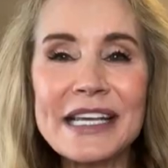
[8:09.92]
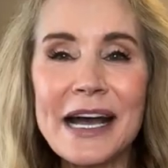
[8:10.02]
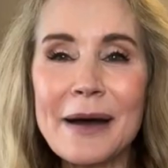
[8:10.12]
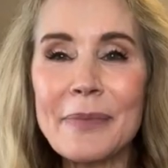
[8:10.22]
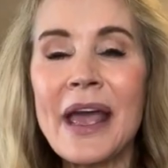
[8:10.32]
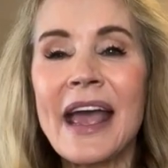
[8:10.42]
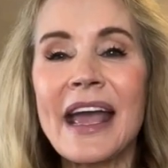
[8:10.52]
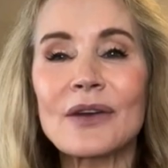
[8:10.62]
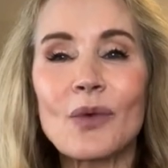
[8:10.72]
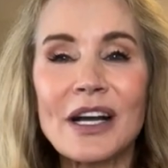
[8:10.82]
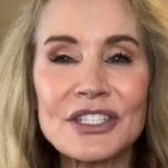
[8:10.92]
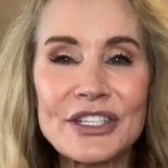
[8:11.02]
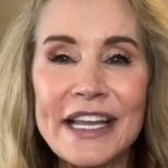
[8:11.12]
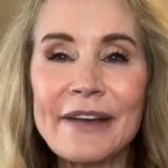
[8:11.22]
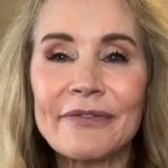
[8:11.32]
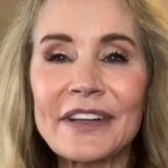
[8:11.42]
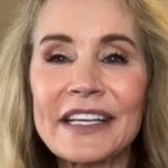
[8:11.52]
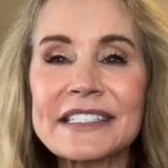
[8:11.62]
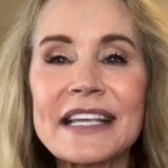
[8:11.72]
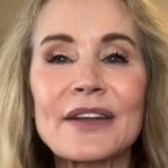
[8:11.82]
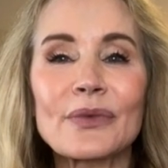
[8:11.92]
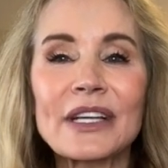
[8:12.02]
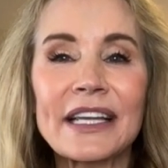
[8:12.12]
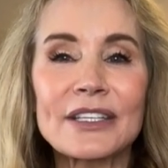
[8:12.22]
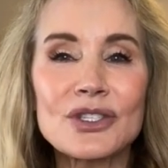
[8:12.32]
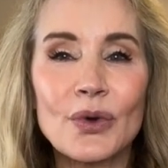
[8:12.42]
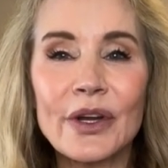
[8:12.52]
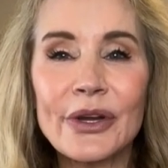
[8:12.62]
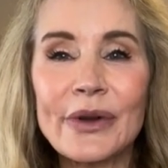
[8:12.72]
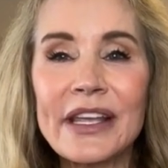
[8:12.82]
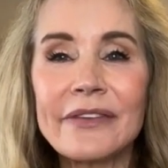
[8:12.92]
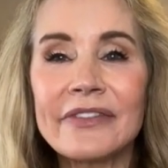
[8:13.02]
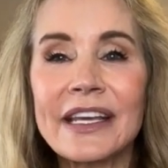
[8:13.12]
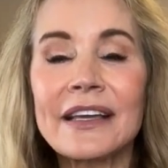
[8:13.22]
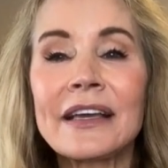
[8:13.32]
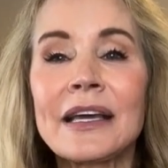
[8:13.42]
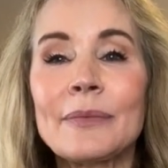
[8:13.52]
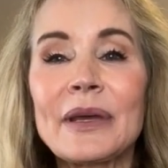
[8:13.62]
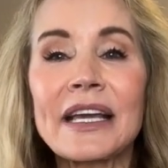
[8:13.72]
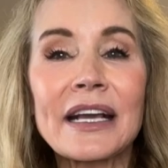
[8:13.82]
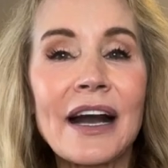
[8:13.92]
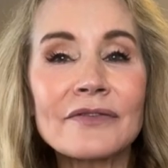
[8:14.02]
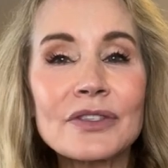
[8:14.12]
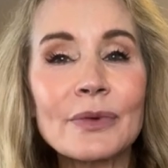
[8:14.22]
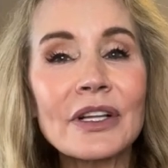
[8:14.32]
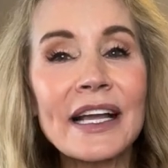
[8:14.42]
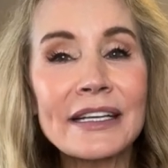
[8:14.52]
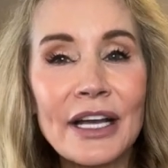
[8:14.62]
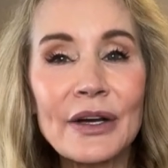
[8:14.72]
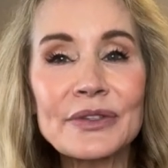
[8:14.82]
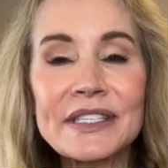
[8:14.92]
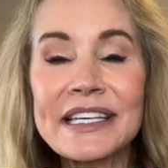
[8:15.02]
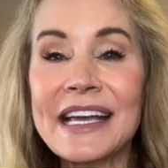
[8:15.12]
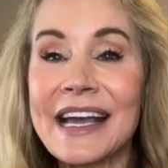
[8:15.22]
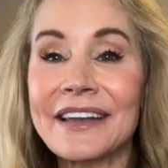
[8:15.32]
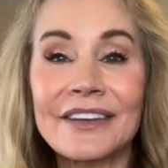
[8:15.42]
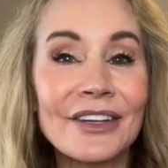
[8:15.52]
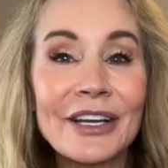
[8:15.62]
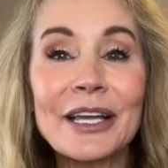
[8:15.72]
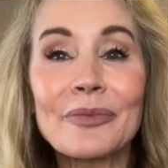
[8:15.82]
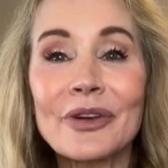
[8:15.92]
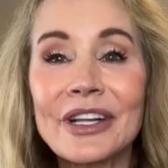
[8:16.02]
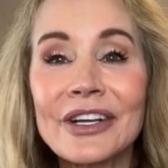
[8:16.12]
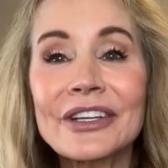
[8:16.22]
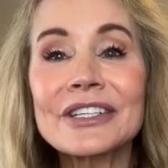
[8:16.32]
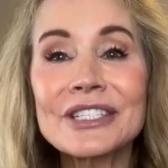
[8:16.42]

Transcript: up and watch Netflix and really enjoy your evening, being comfortable and cozy and looking pretty good